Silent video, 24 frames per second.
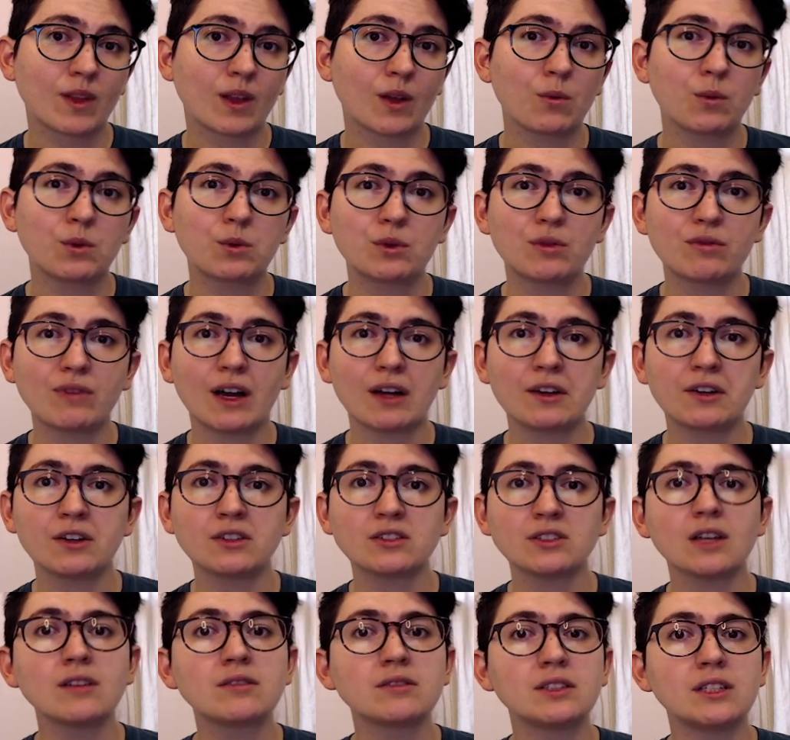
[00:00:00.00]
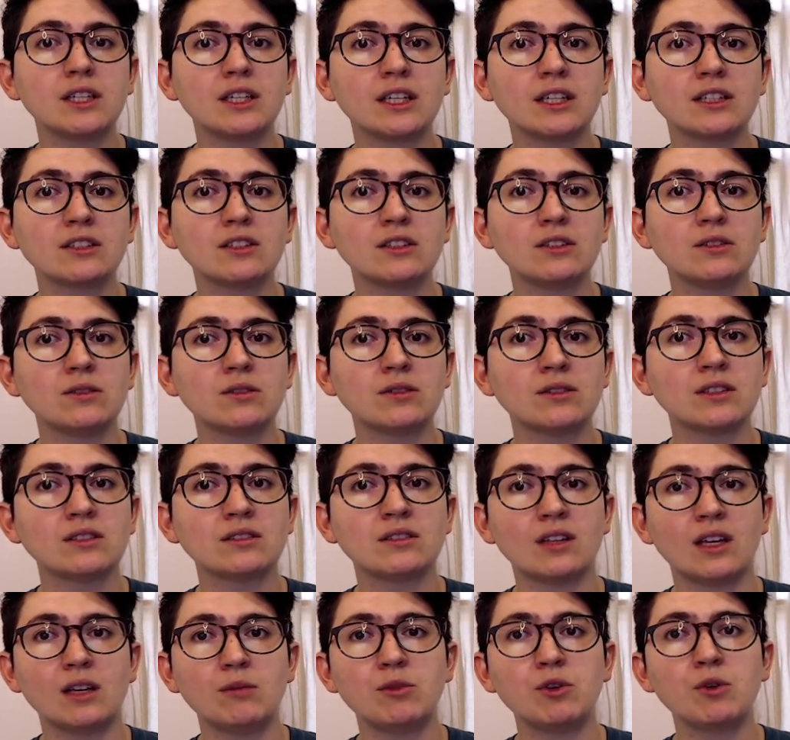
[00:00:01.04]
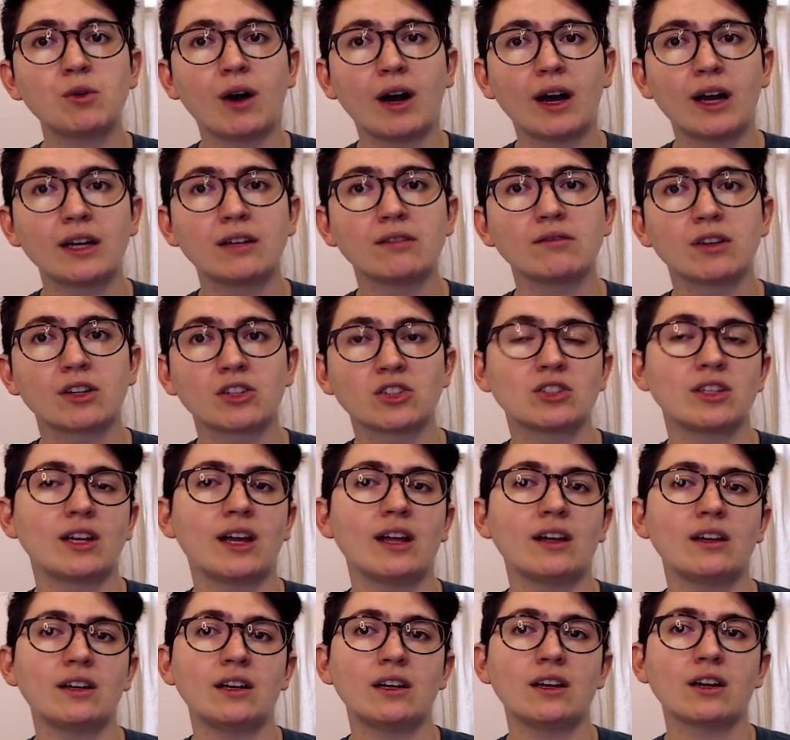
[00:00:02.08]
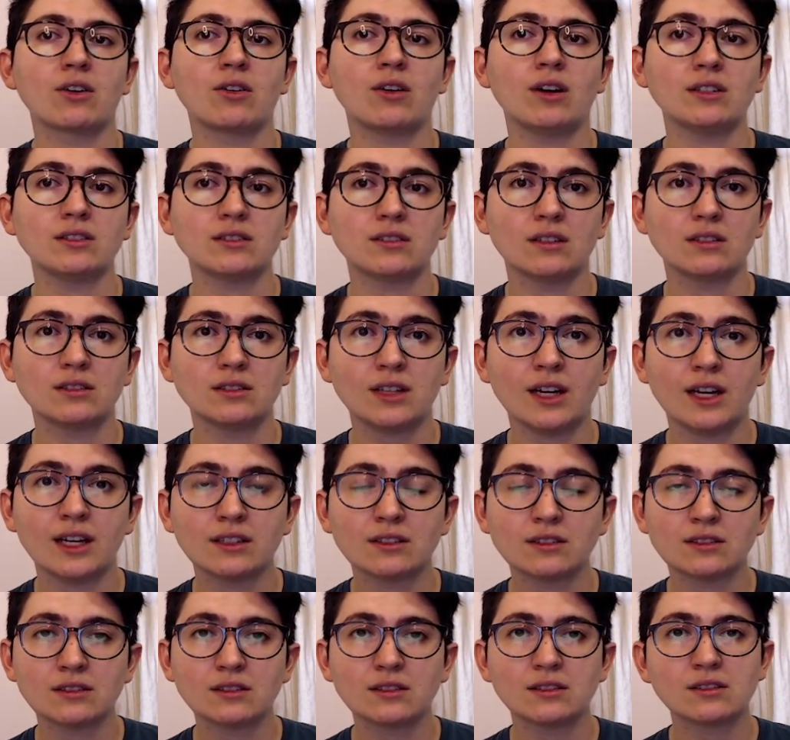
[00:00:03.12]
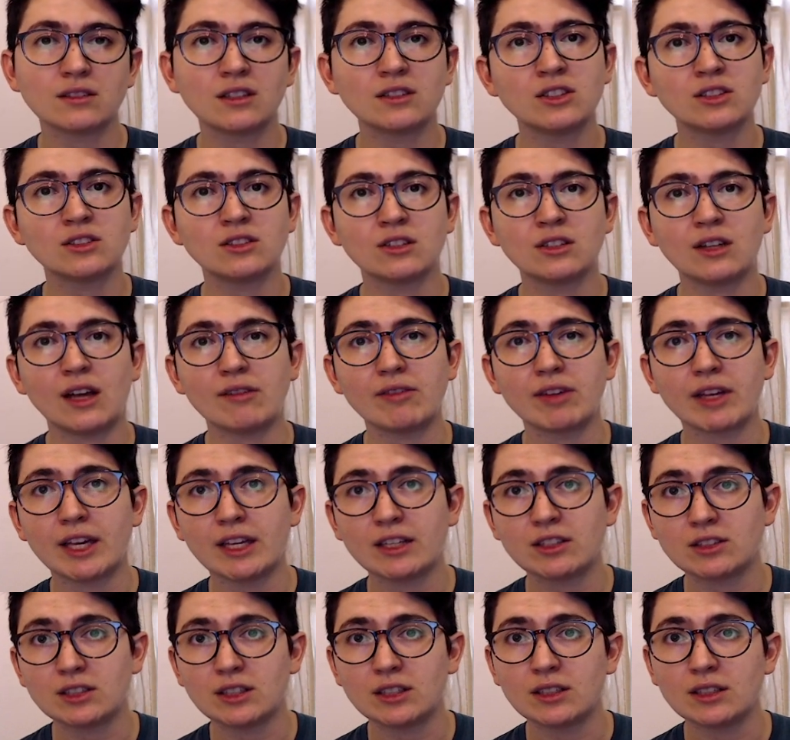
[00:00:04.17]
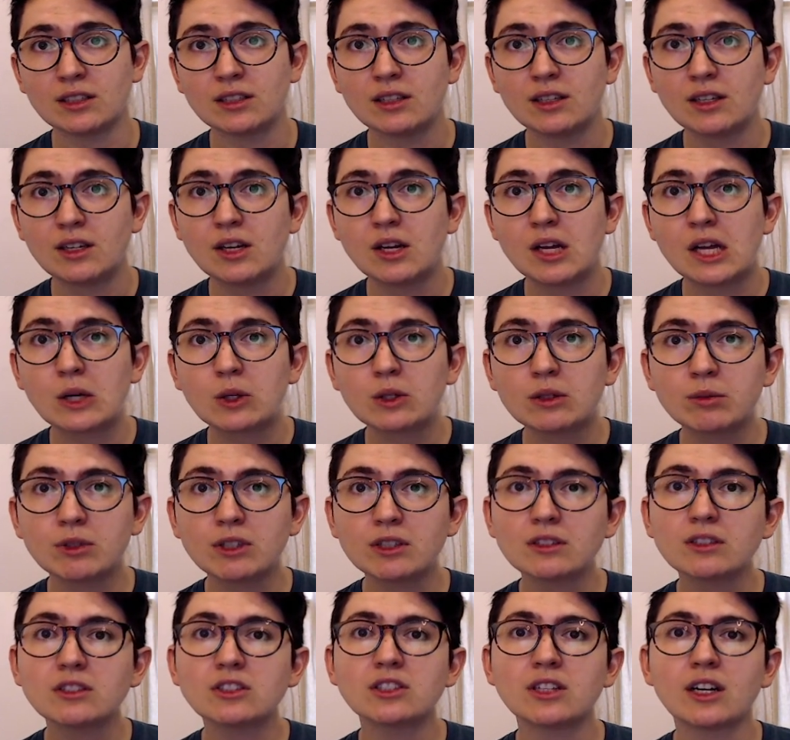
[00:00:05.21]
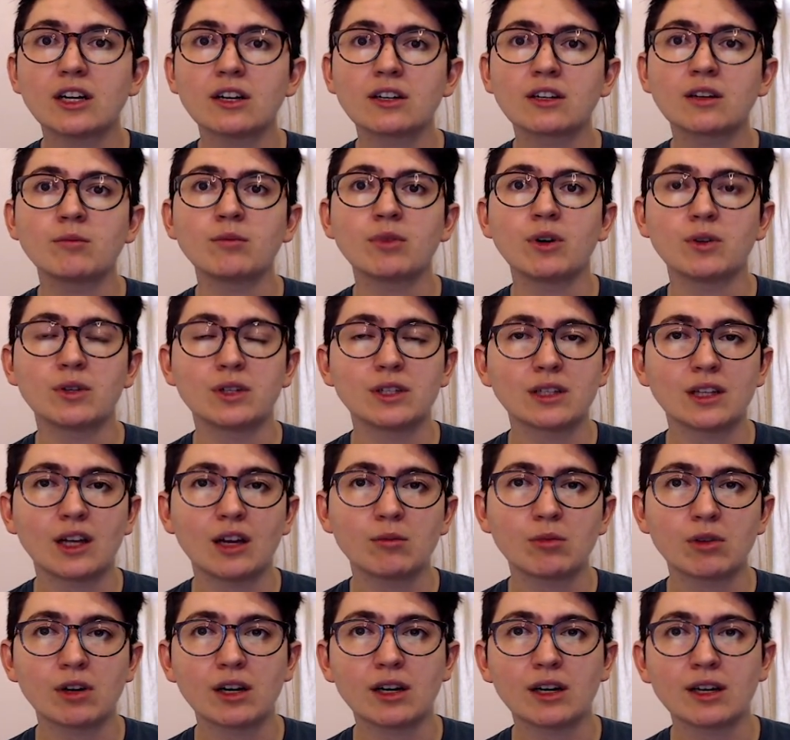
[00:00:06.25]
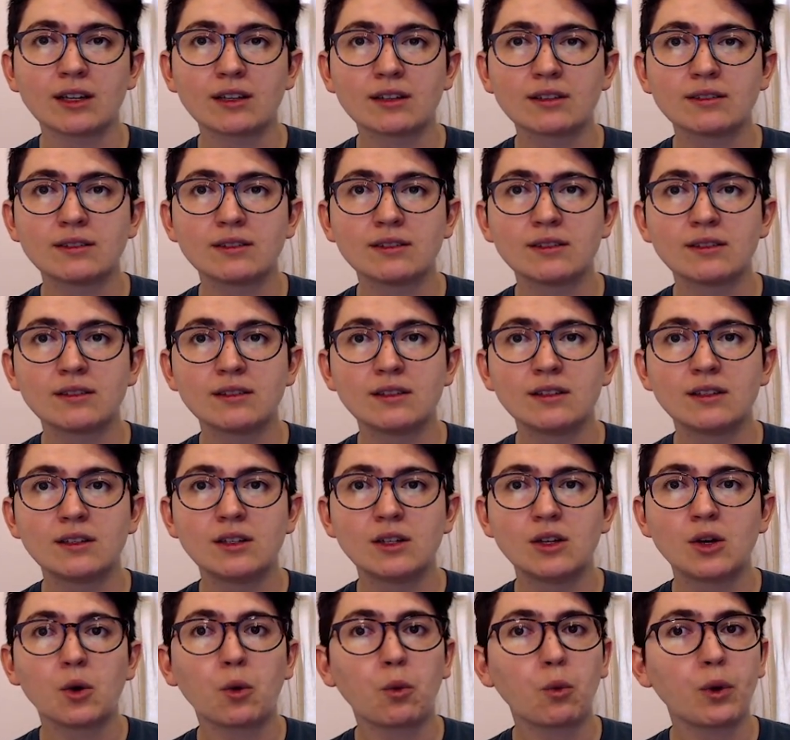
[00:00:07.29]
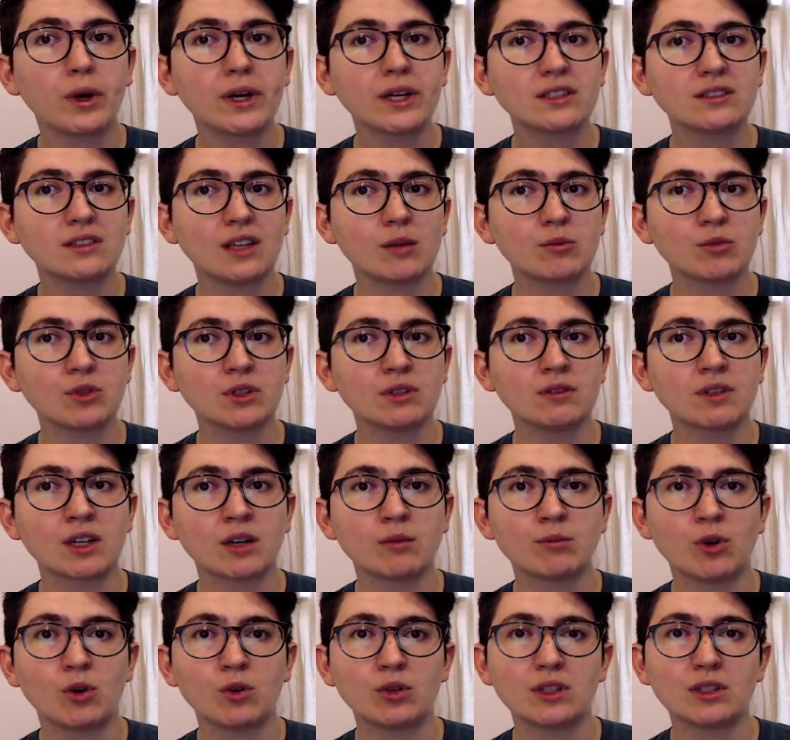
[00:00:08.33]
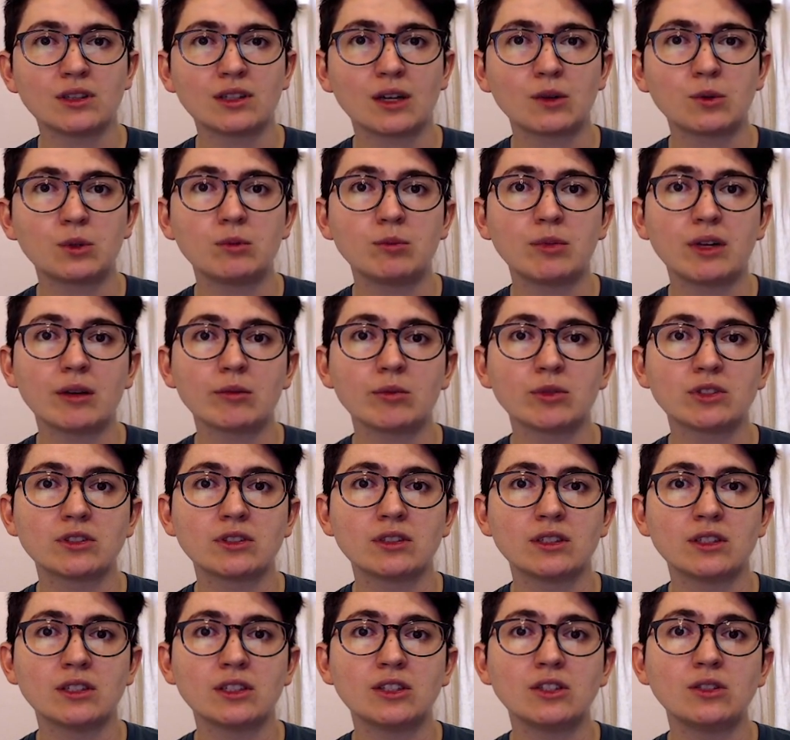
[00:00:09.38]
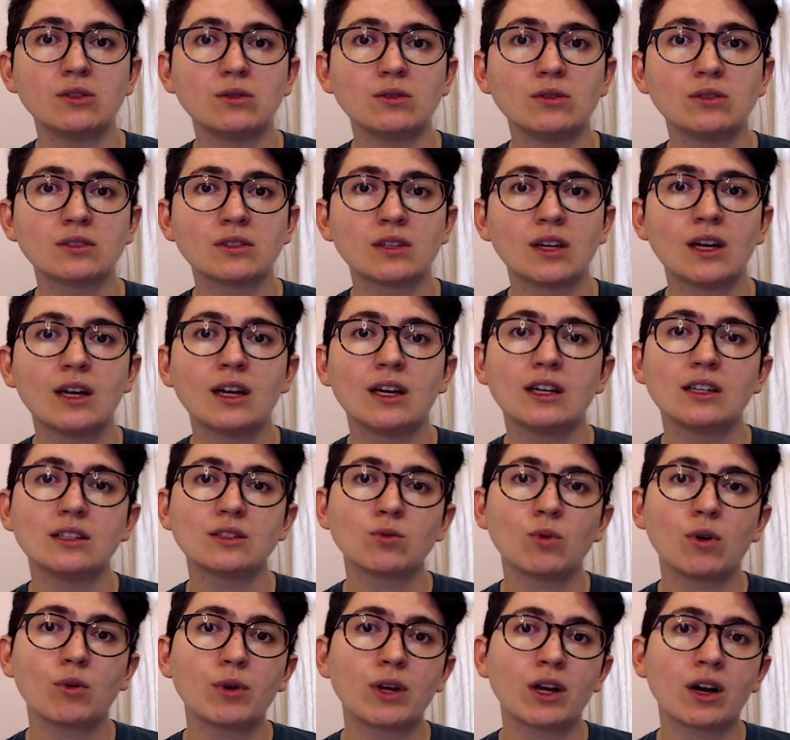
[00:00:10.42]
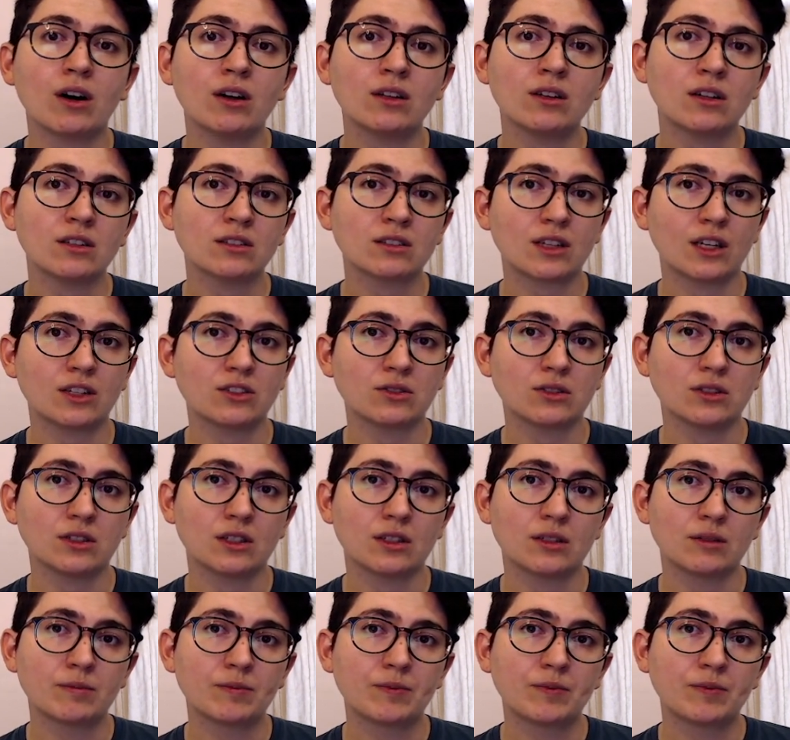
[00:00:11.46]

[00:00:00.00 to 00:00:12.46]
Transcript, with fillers: When we found ourselves needing to use the same UI and functionality across our sites, such as our navigation, we built a shared component library one example of a component that we'd be able to use is what we called our scheduler.